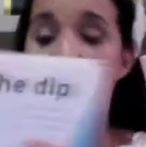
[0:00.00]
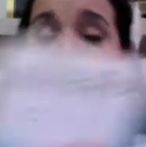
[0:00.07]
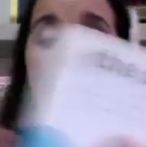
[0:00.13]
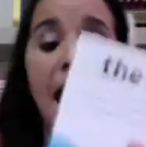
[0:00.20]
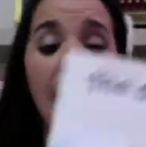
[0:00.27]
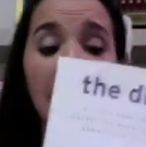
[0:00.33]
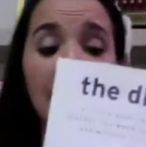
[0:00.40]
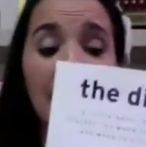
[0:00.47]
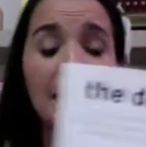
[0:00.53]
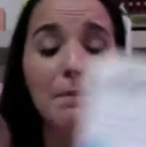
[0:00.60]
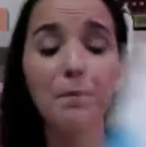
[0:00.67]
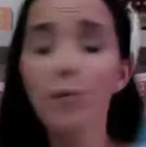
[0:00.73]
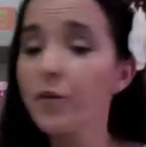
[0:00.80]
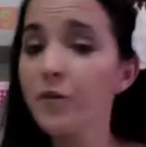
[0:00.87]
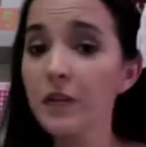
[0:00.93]
And it
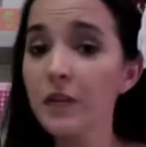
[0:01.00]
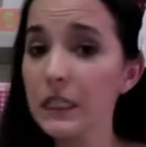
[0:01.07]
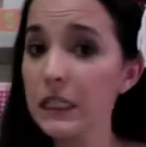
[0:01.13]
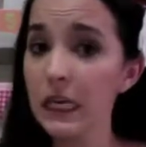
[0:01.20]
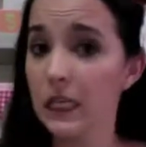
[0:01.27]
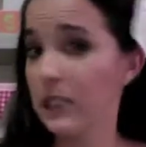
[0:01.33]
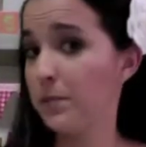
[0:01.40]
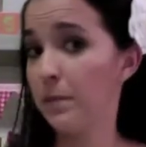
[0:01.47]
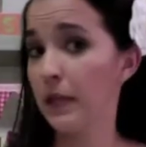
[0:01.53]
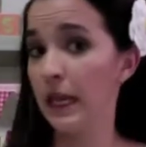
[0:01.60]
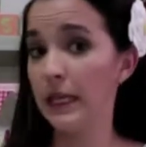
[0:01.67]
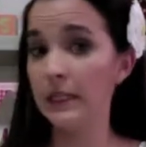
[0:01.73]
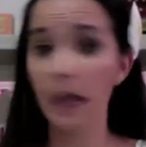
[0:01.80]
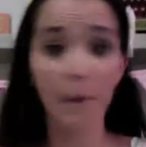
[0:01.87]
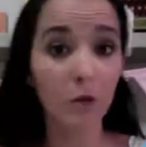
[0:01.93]
perfectly
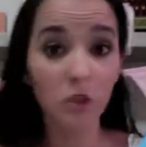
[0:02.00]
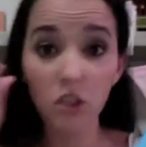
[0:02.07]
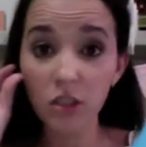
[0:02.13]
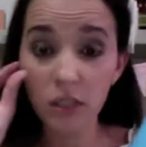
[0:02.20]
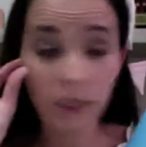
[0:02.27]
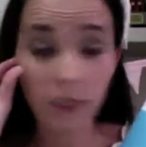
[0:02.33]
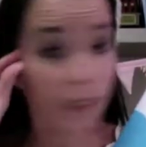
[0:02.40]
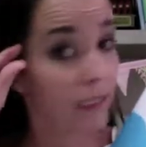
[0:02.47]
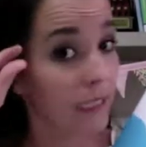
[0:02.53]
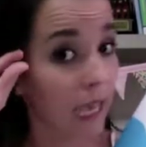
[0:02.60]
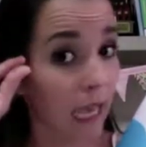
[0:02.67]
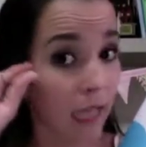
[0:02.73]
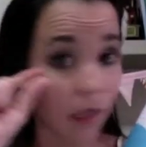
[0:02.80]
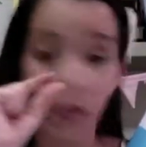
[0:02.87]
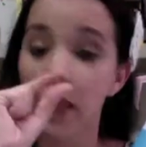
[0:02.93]
explains. I'm just going to say
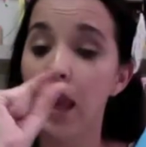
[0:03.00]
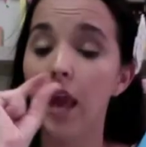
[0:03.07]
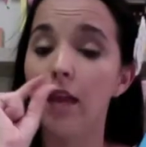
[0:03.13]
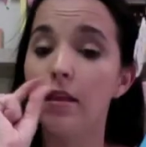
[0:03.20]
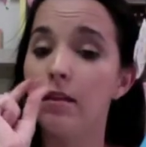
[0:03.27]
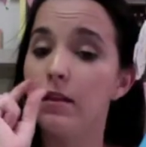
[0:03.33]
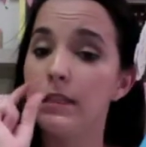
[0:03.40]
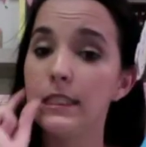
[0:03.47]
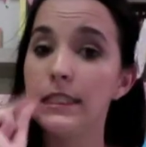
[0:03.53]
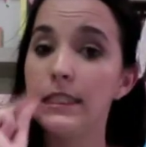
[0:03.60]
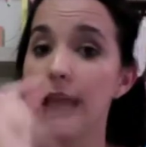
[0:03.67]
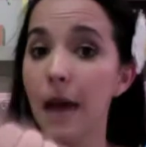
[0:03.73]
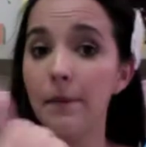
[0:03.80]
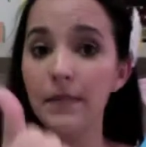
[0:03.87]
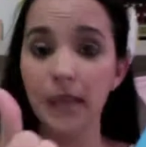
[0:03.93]
it like in a
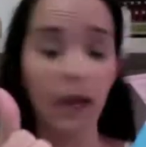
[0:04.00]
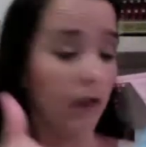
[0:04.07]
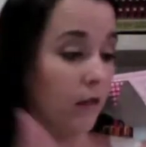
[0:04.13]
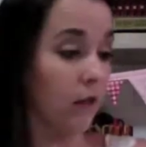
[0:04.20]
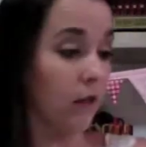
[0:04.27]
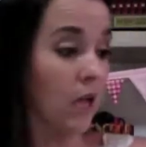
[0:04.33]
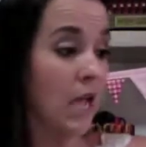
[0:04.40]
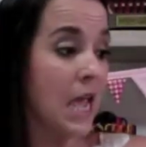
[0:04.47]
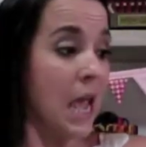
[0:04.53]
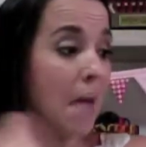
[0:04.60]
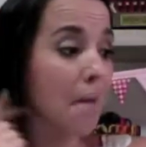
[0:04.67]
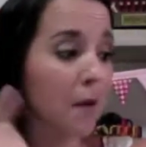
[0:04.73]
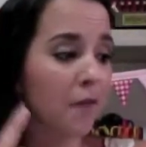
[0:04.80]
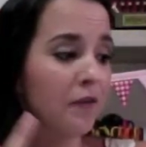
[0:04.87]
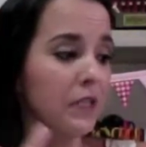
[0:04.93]
snap second. It
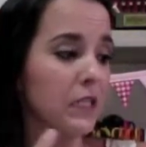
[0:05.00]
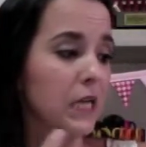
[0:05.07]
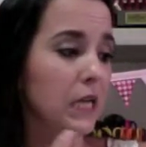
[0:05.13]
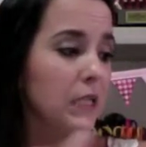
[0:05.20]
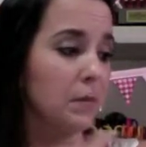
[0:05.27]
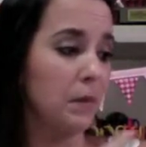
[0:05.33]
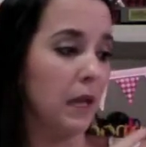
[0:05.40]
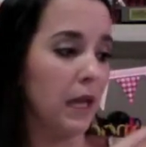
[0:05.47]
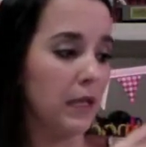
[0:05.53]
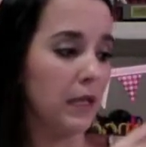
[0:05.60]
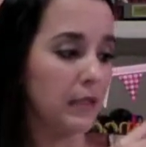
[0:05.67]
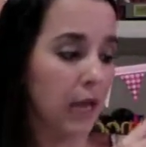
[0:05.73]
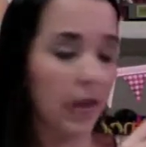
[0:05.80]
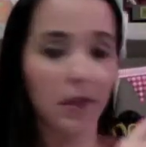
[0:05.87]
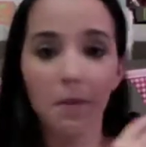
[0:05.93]
perfectly explains
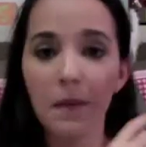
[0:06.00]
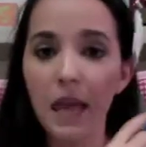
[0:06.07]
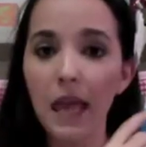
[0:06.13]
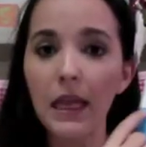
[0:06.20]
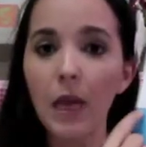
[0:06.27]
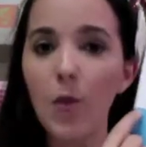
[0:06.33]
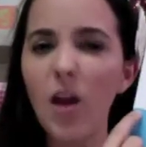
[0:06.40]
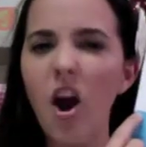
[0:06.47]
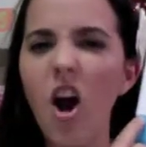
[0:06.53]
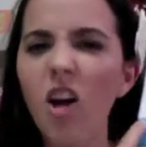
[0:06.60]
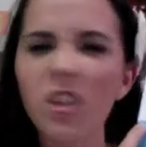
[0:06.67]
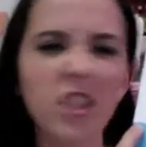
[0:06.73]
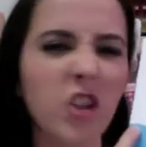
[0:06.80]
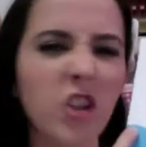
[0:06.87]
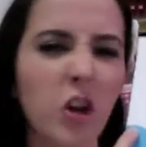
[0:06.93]
that at the beginning we all
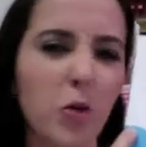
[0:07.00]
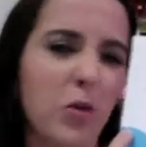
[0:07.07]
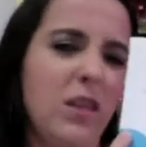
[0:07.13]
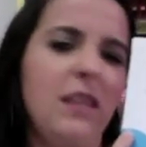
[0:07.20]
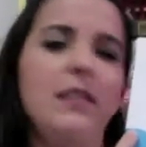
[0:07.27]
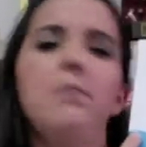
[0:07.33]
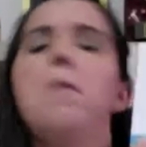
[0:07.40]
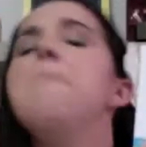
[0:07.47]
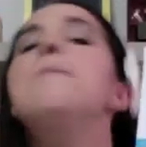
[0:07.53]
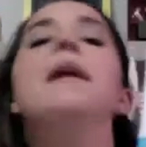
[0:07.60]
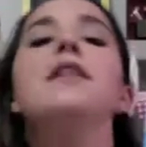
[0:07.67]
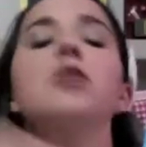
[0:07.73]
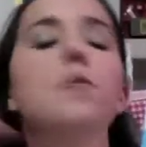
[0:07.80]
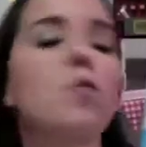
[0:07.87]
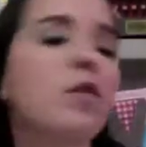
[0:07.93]
start with this
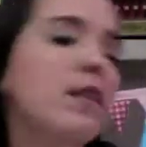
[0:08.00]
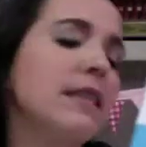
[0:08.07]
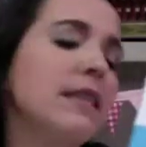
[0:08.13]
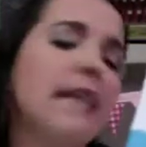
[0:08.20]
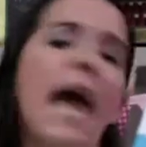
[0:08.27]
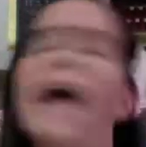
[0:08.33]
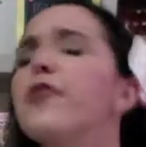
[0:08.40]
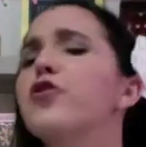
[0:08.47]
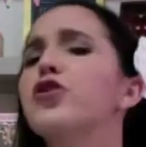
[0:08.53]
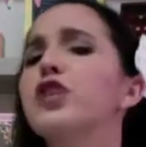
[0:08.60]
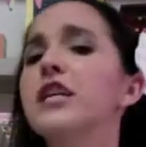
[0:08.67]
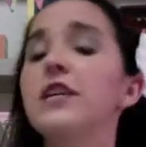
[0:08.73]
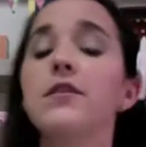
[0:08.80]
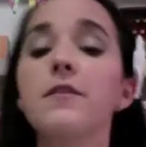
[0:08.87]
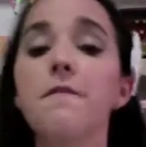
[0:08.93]
momentum, with this
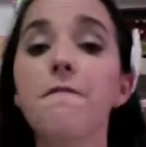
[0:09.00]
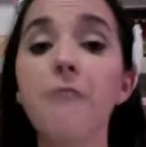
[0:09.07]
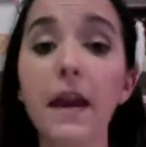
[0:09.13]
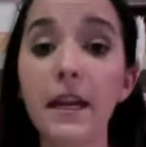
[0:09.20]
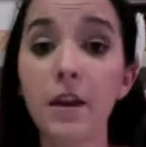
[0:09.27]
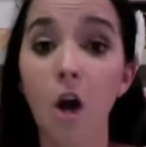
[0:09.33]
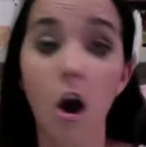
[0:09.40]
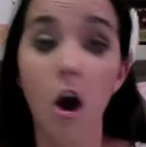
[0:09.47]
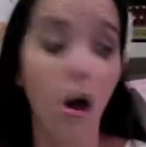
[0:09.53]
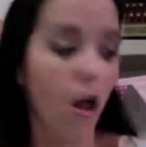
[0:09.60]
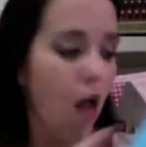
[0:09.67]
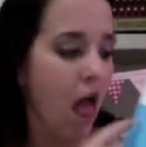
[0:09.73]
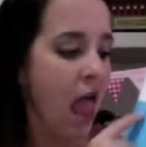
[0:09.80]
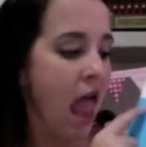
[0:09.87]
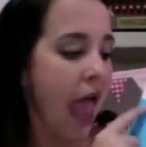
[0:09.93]
energy to fight it all.
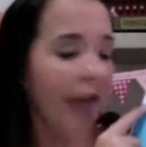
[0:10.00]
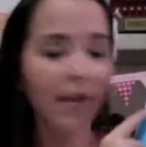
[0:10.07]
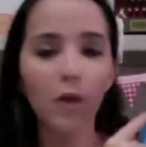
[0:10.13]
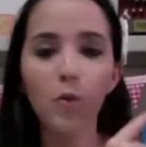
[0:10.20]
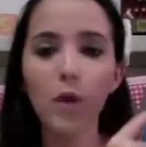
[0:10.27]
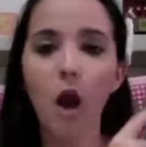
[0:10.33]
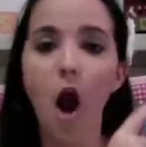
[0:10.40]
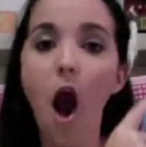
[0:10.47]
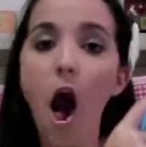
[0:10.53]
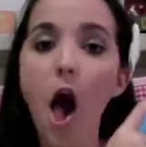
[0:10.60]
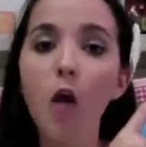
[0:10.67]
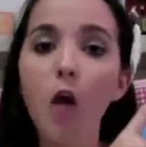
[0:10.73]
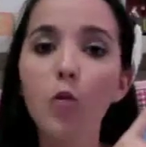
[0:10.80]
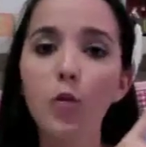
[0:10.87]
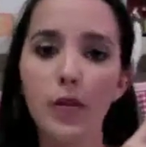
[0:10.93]
And then we
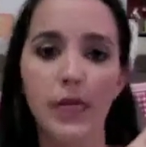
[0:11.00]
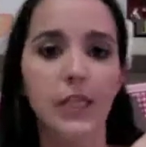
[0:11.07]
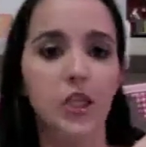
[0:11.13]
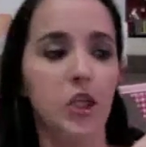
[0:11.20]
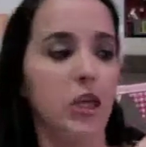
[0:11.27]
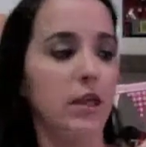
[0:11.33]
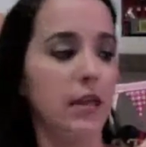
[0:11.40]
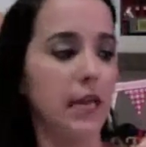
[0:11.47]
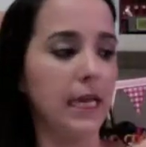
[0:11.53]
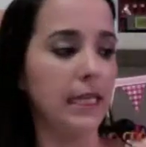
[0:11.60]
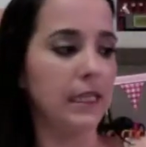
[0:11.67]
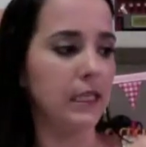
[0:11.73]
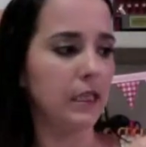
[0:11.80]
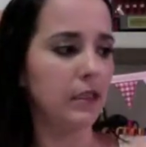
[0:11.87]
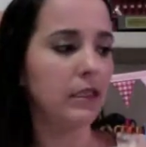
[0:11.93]
all reach
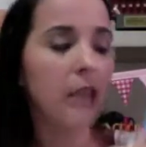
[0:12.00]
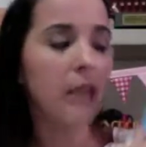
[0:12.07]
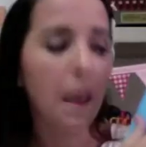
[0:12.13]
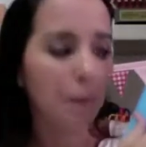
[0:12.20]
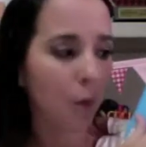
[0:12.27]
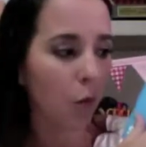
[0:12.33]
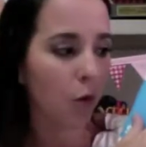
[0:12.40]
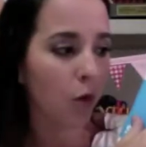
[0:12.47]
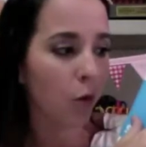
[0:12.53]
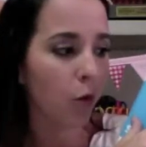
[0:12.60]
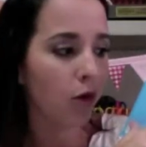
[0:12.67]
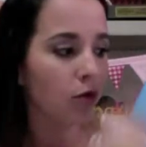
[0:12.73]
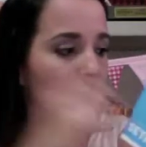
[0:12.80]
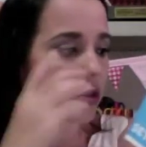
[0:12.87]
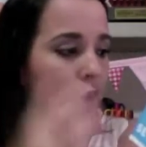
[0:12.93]
these dip where
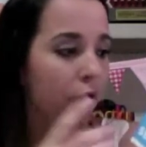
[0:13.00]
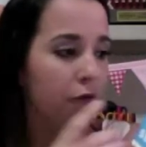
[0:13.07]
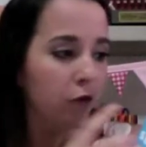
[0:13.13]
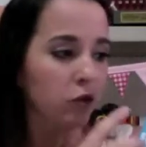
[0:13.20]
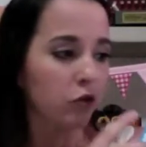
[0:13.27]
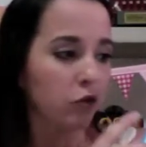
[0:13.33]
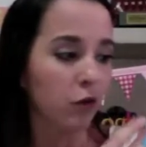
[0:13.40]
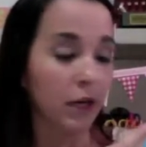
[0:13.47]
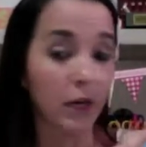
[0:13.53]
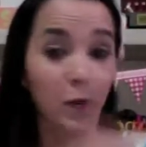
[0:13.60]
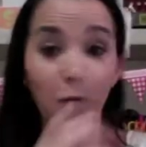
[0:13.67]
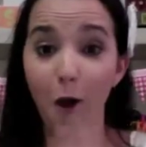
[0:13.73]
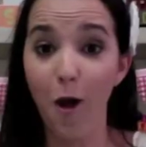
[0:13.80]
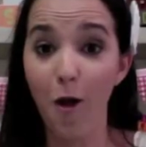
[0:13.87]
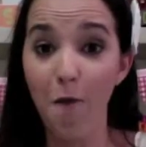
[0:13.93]
we're so frustrated.
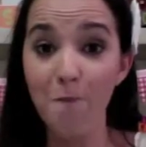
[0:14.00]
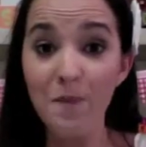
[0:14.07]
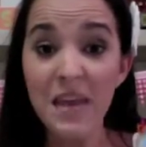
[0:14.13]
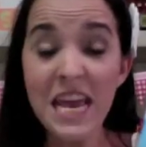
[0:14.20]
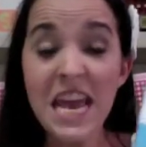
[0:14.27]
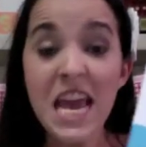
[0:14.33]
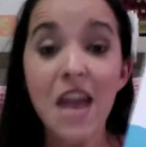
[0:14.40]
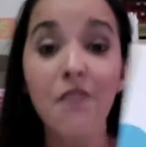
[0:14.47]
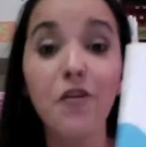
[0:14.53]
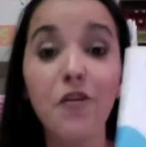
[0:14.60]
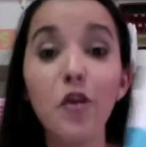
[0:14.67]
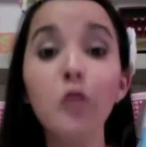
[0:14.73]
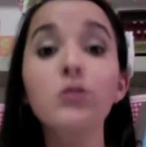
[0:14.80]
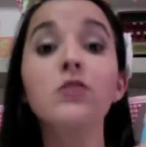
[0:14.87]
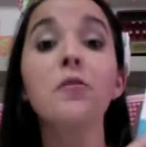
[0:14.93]
Well, if
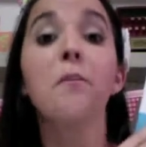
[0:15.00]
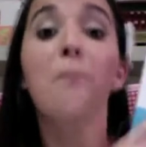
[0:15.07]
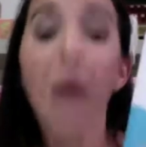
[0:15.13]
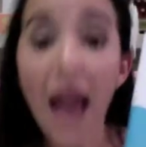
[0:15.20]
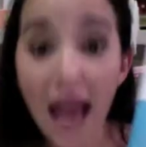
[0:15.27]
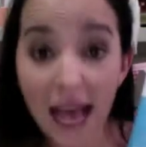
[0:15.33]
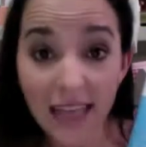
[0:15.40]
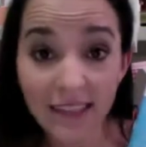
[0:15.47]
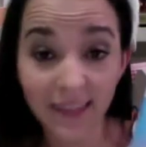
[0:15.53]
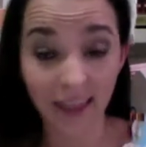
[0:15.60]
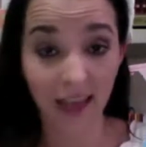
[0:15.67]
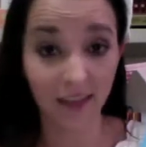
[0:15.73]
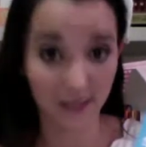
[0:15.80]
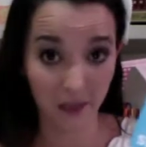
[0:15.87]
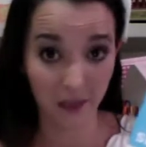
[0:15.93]
you surpass
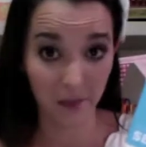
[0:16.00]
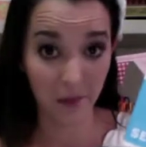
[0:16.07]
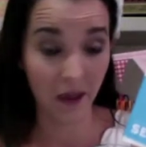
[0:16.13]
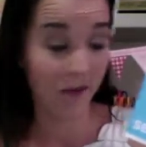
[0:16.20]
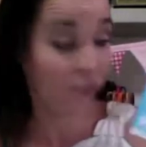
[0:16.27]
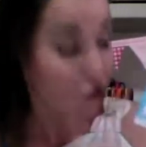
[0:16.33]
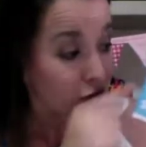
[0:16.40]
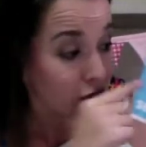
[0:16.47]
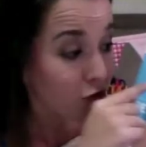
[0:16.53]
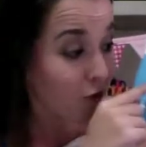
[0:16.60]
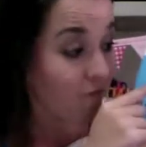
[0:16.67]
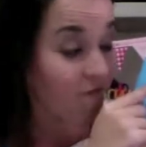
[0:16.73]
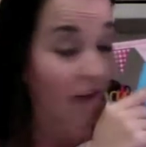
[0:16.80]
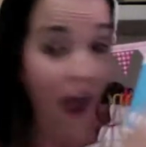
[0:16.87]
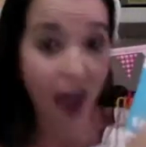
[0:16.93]
that dip, if you
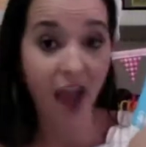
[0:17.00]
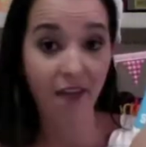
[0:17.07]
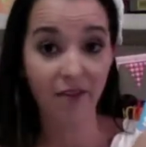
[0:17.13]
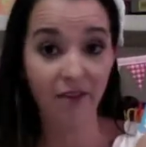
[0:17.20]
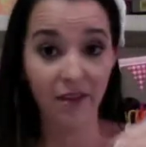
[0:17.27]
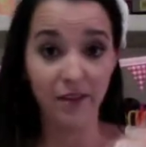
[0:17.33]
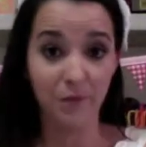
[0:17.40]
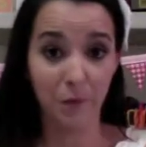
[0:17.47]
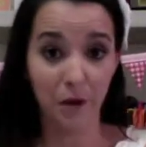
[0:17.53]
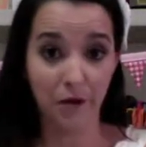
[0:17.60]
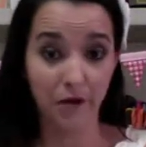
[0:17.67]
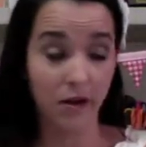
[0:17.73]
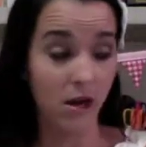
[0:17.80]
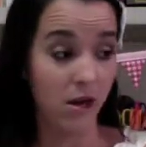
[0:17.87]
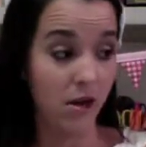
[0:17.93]
survive this
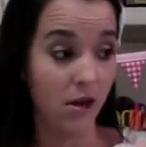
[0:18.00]
period,